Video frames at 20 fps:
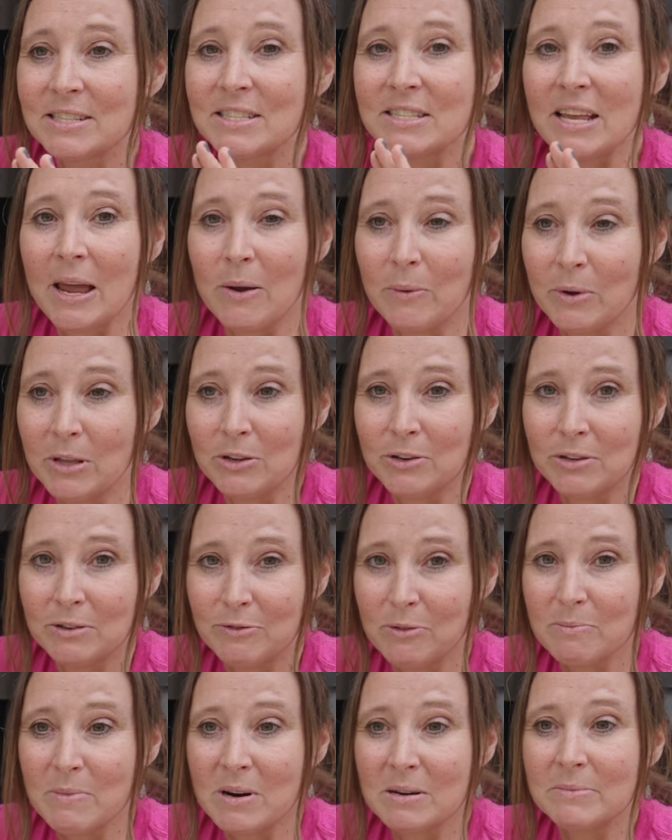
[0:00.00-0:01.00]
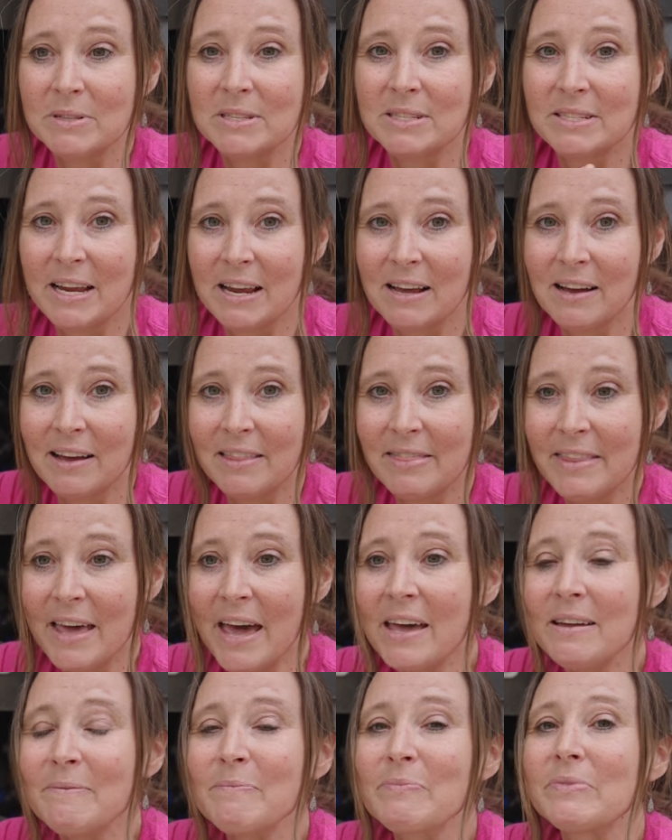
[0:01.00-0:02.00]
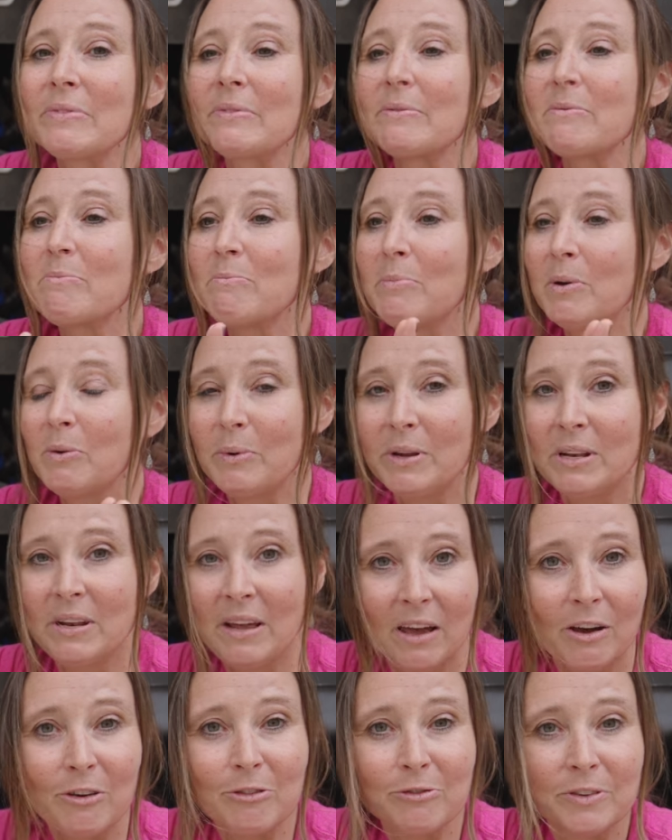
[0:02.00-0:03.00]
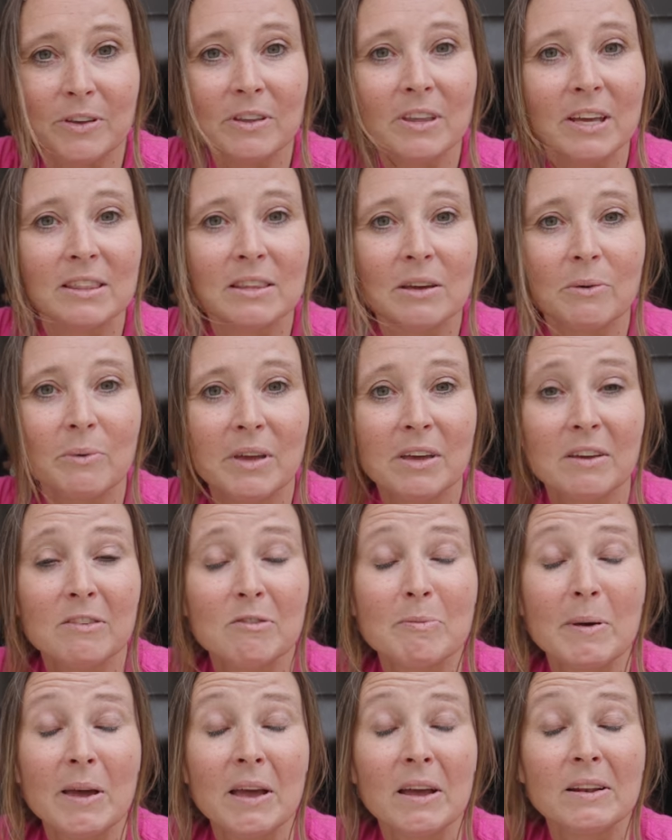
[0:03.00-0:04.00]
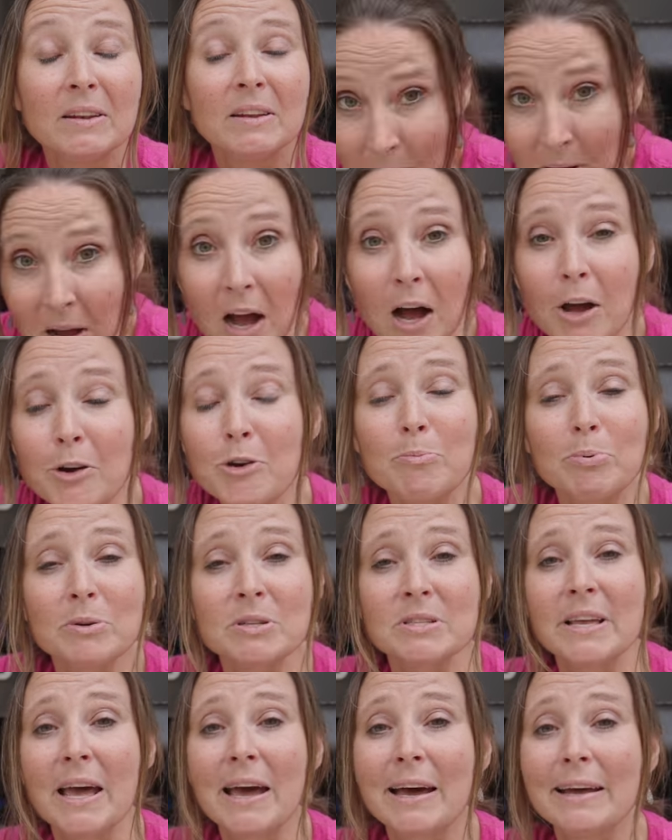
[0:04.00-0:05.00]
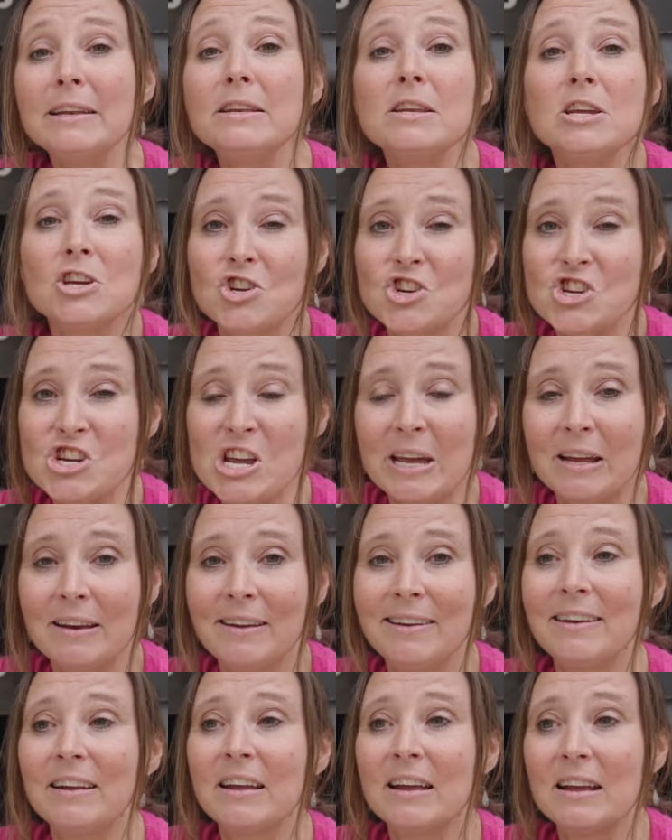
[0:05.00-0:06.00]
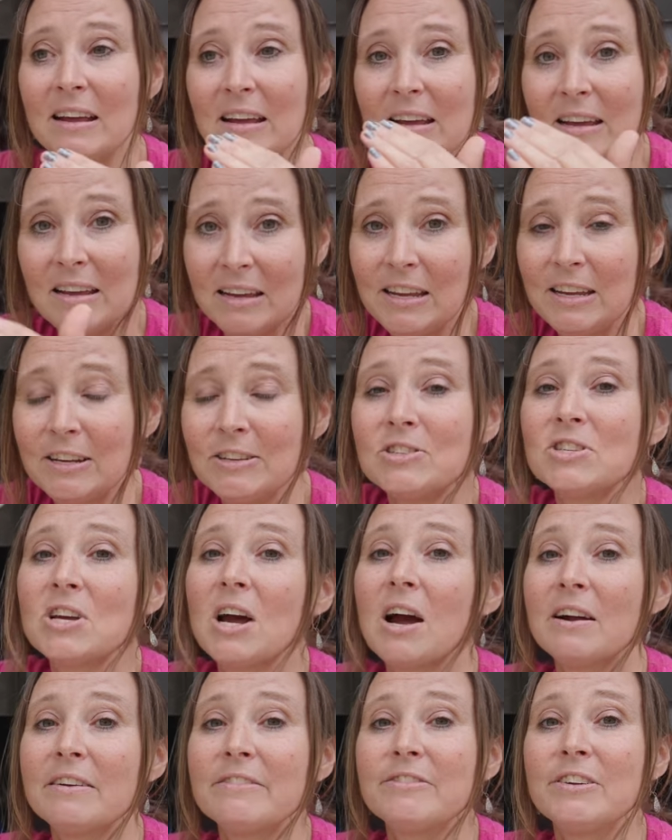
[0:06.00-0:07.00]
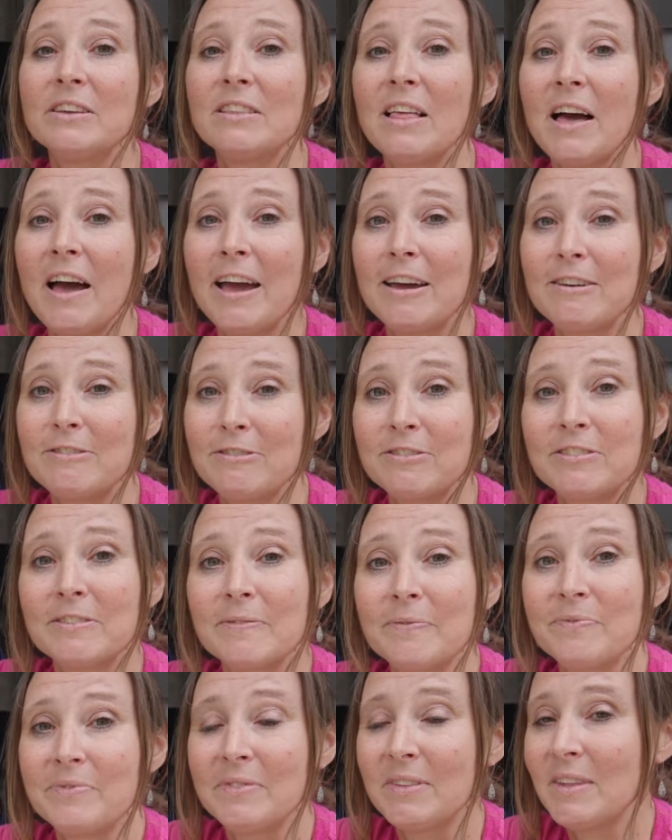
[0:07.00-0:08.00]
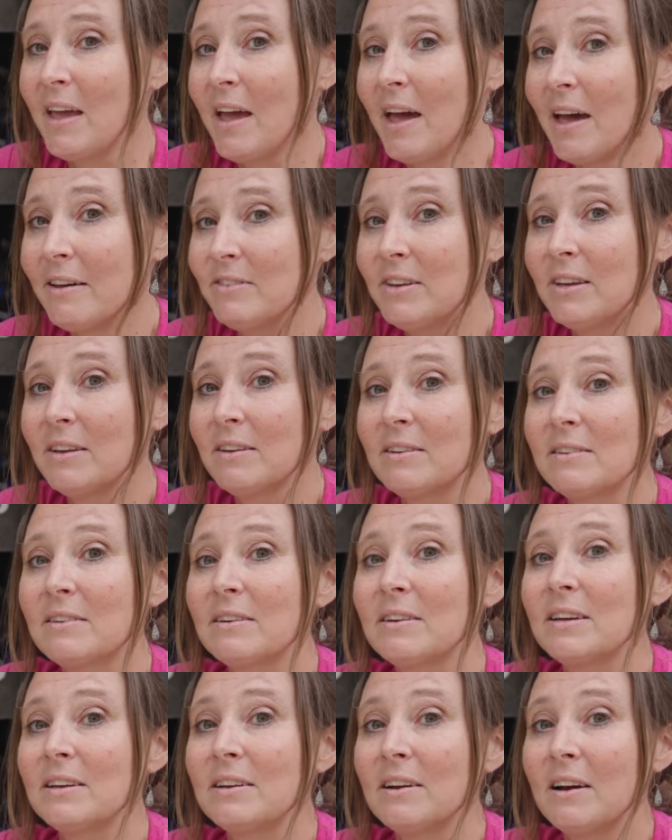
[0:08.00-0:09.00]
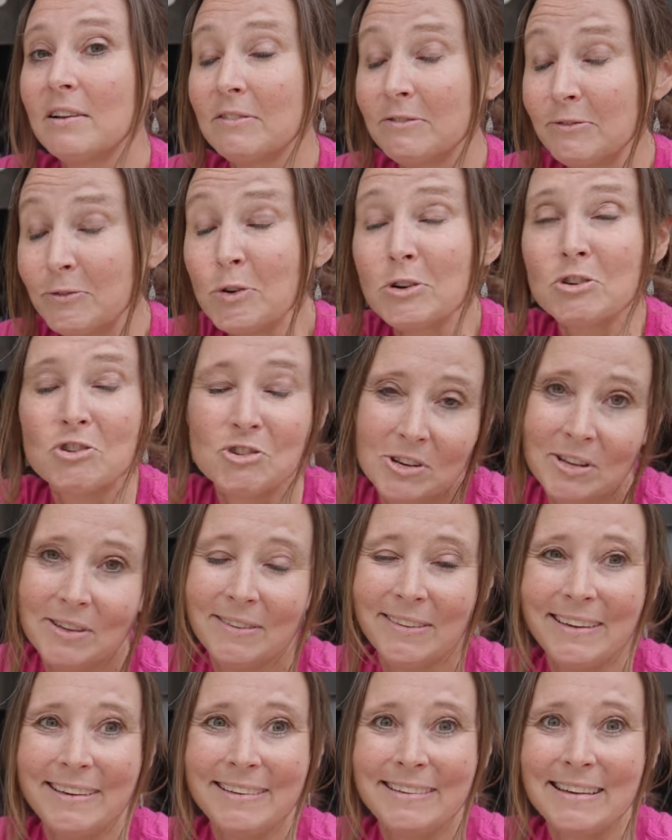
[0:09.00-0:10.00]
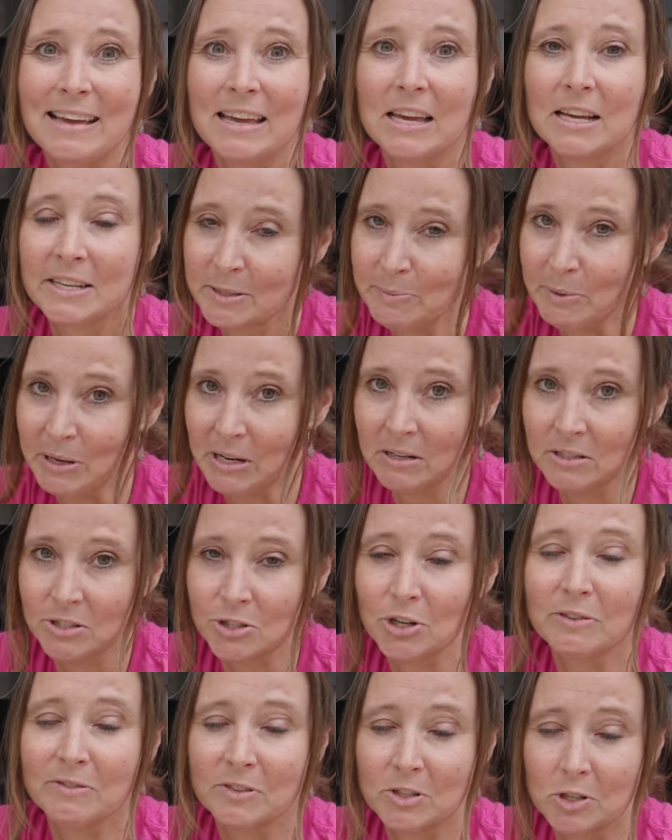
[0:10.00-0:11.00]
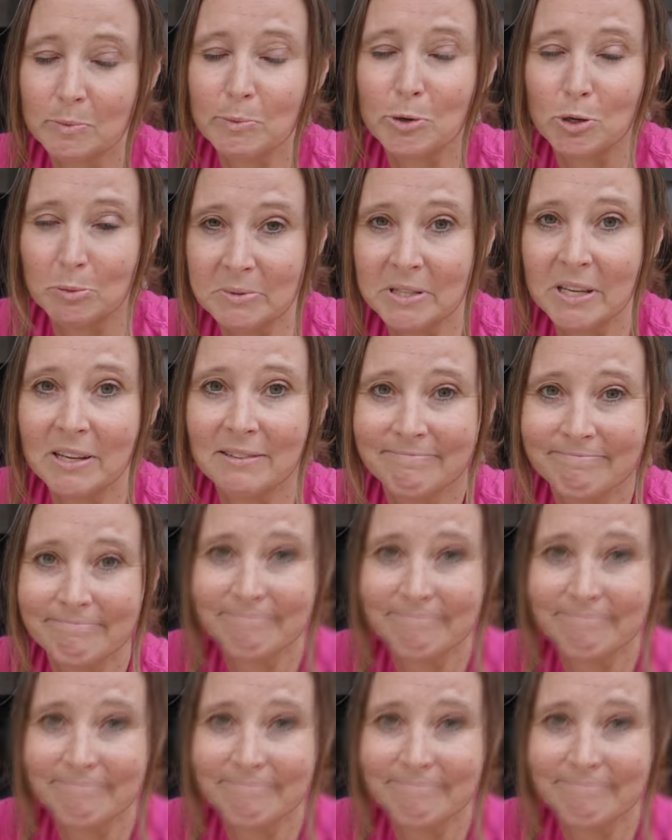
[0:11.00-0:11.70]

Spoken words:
to say, we learned from our mistake on that, but we now feel like that we have been 100% initiated into RV life, having unfortunately experienced our first poopsie.